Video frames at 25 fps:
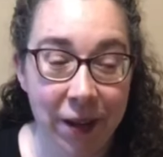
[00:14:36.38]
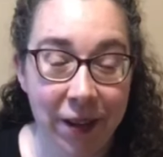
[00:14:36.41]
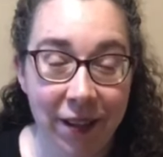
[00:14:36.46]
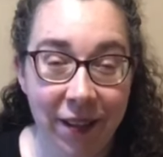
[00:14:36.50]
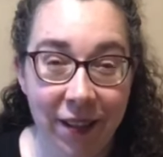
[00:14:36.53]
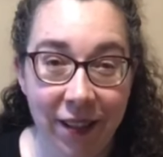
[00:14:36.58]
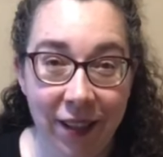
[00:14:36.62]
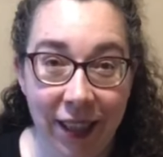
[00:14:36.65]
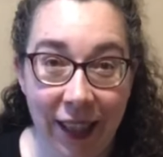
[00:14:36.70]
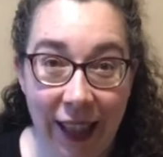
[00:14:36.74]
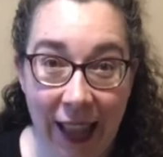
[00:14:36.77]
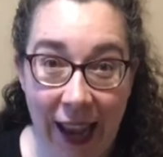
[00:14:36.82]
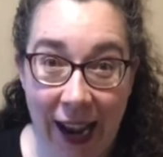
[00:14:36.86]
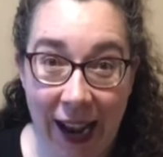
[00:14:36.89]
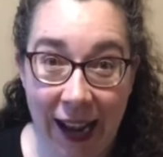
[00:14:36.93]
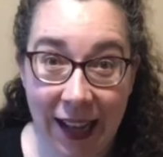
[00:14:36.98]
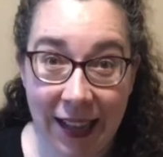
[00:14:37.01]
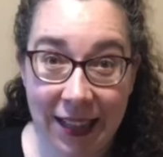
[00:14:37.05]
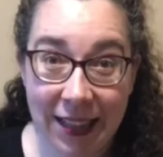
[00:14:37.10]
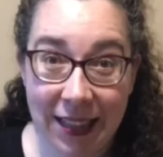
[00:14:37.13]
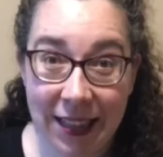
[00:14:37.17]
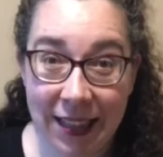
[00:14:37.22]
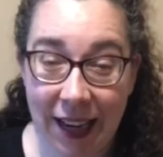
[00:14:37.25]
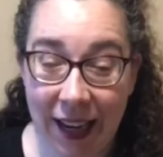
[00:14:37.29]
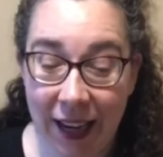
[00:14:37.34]

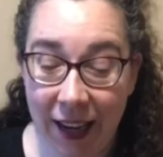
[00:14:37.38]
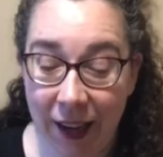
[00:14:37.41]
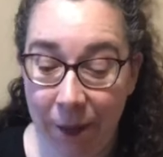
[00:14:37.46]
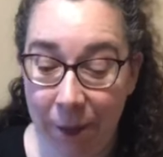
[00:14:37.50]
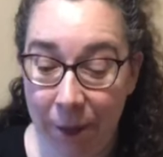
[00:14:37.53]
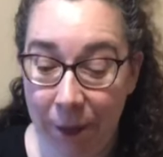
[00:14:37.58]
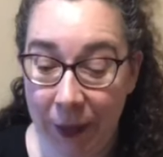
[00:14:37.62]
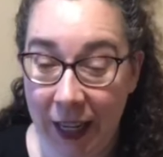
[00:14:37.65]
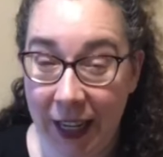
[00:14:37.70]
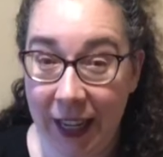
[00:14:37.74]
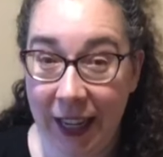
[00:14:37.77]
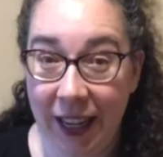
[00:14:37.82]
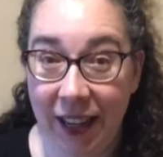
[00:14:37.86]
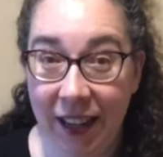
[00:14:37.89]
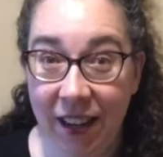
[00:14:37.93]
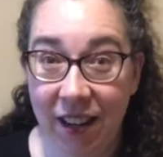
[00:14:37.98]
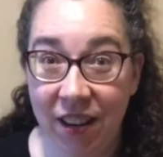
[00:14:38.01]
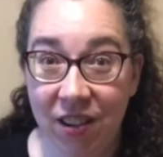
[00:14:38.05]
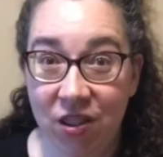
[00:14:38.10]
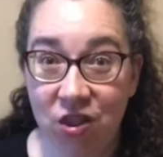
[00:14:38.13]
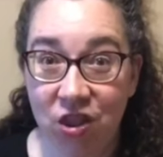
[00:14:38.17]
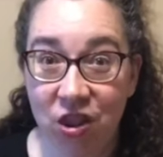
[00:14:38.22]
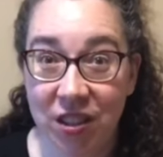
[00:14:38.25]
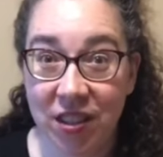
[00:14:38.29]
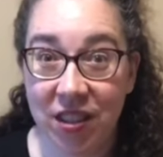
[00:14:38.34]
last and be in
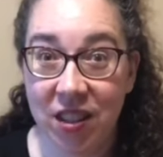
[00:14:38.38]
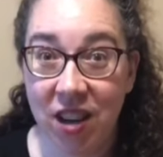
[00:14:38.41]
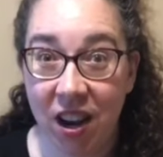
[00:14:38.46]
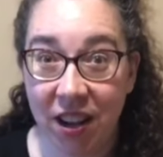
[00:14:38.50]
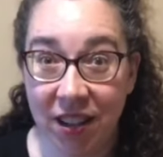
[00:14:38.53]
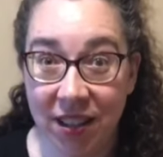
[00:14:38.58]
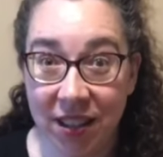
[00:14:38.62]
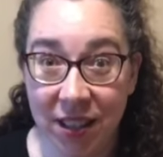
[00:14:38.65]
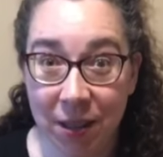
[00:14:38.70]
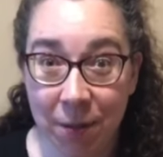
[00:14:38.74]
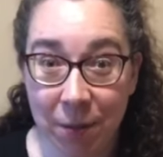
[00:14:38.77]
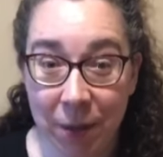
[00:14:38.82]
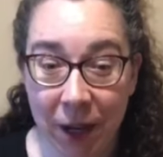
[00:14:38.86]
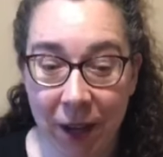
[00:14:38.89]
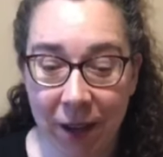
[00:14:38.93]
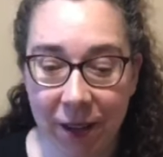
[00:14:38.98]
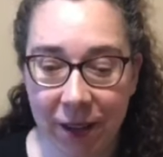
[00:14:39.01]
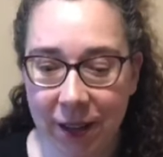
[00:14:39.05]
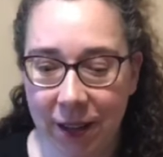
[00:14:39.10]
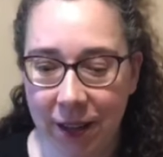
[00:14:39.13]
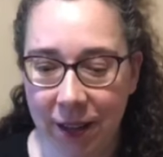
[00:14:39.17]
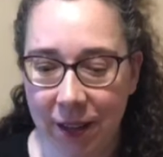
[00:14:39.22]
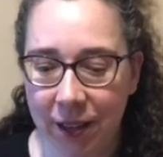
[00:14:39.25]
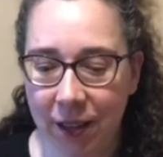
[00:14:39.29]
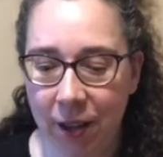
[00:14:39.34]
just tons of meals.
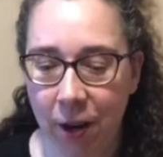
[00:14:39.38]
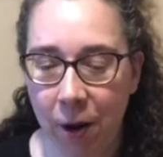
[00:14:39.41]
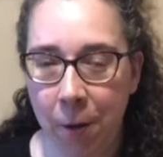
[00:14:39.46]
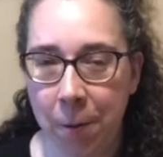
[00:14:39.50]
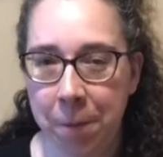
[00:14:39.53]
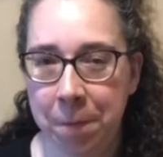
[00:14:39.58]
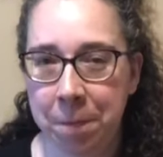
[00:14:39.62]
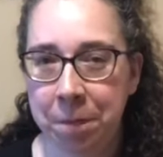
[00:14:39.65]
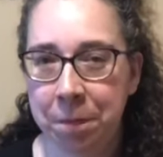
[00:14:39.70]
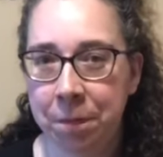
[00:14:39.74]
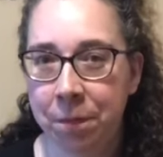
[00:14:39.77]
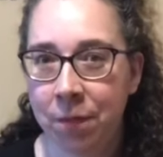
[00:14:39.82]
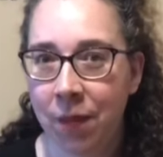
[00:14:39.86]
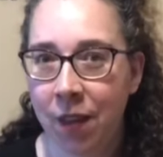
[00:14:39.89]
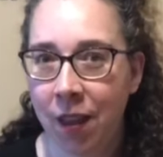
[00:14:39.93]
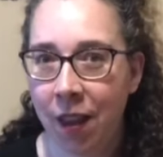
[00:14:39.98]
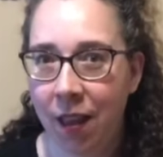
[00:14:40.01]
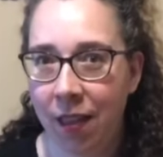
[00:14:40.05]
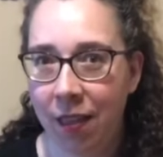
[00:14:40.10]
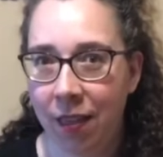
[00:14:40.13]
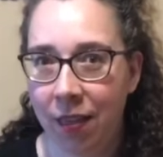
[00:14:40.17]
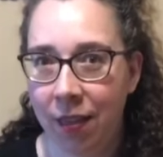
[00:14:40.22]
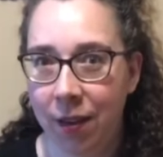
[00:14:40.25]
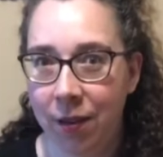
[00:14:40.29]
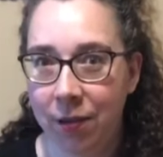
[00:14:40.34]
So
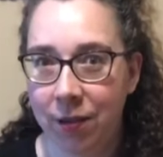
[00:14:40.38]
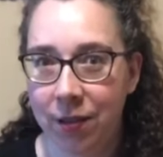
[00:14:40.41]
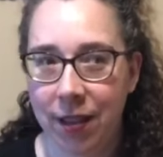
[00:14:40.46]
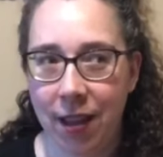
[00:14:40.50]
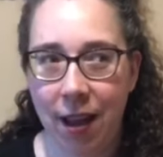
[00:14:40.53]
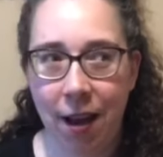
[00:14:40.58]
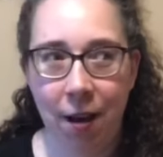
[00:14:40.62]
there's that